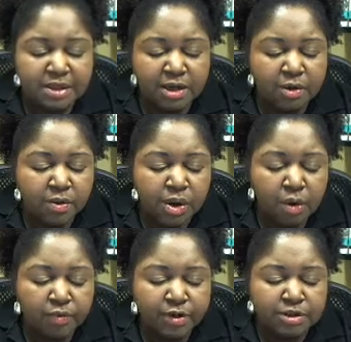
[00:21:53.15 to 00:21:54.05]
They don't
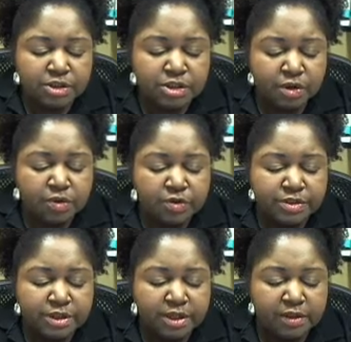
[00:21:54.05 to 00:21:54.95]
know. They just know you're
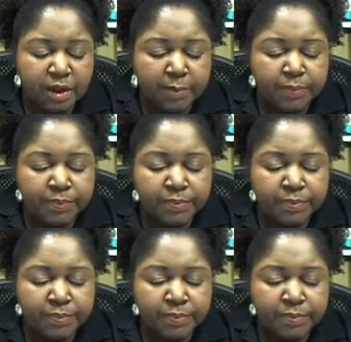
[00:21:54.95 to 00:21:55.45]
sitting there.